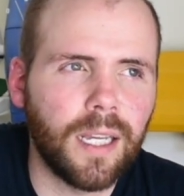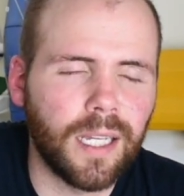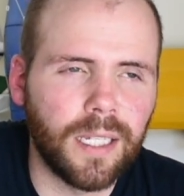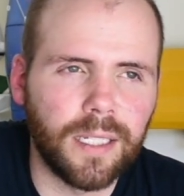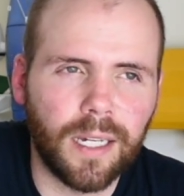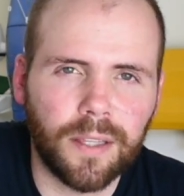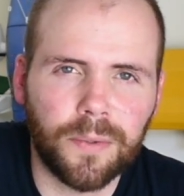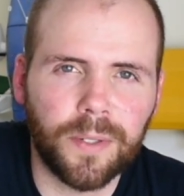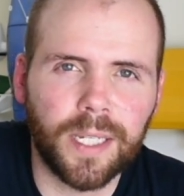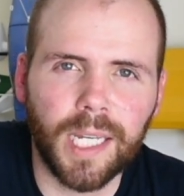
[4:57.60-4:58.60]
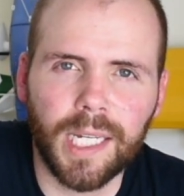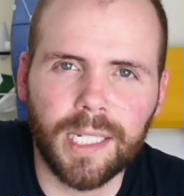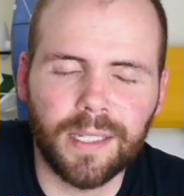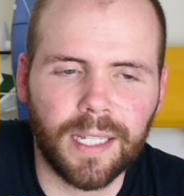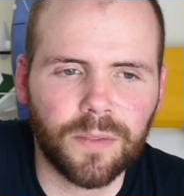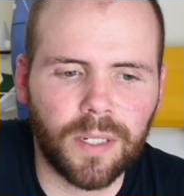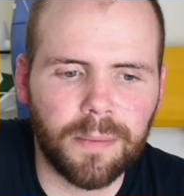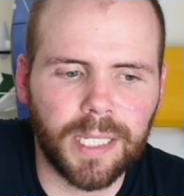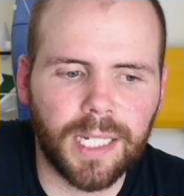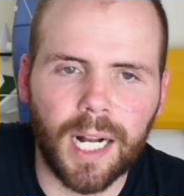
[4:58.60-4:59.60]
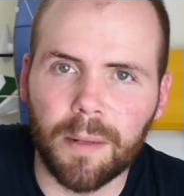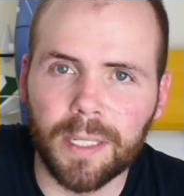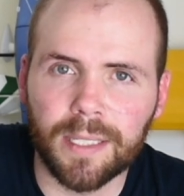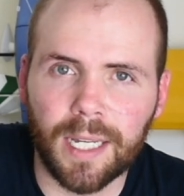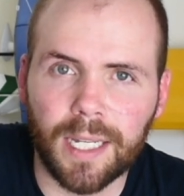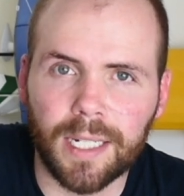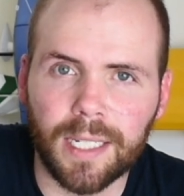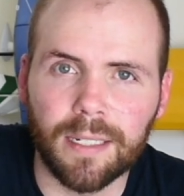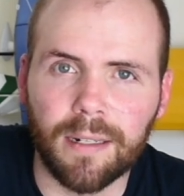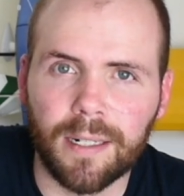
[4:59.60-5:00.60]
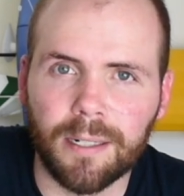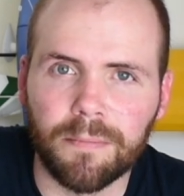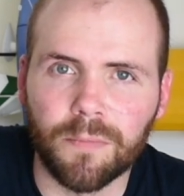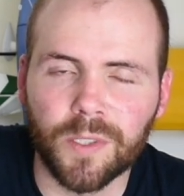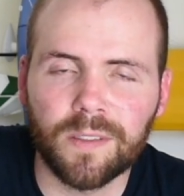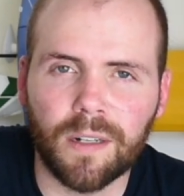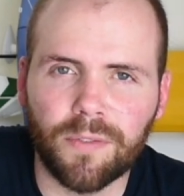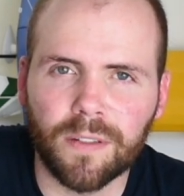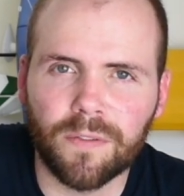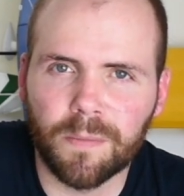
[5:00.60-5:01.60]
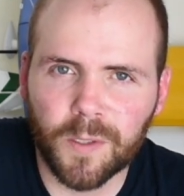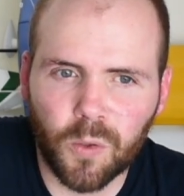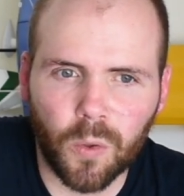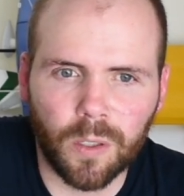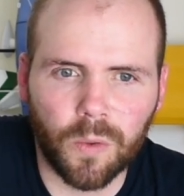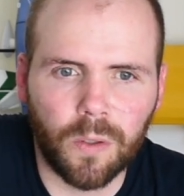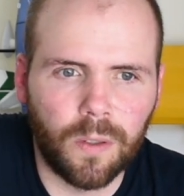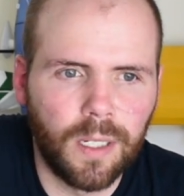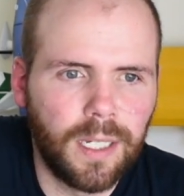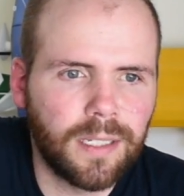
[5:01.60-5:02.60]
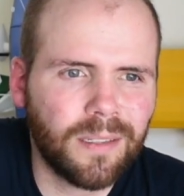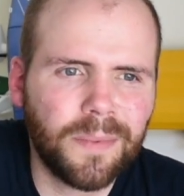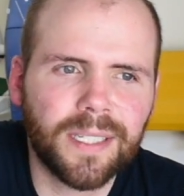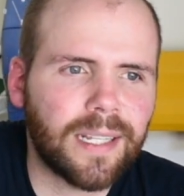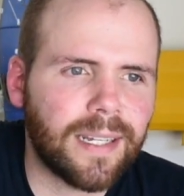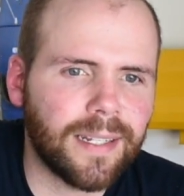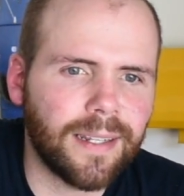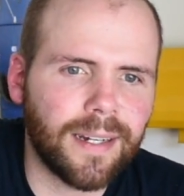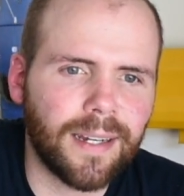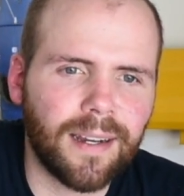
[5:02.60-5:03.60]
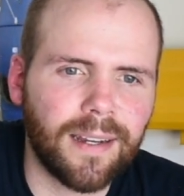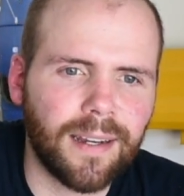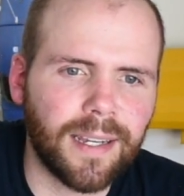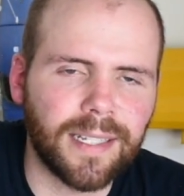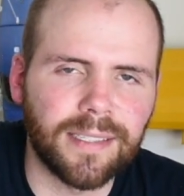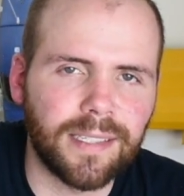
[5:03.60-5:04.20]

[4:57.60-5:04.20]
and I threw it again, and that's when I made the comment that it was suffering from the torque roll, something that I had